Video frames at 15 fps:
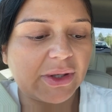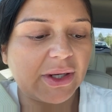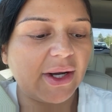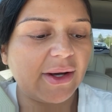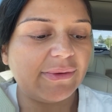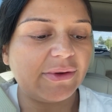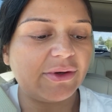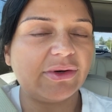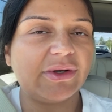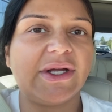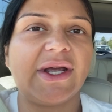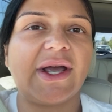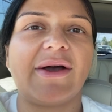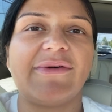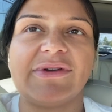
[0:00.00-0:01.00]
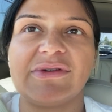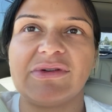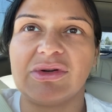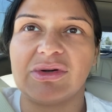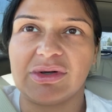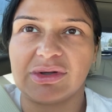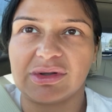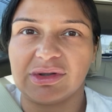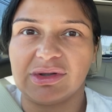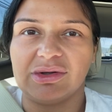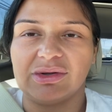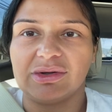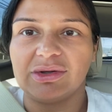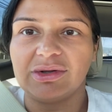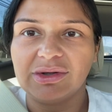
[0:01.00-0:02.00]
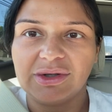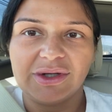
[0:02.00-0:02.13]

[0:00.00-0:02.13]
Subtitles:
Yeah, their decaf is not good.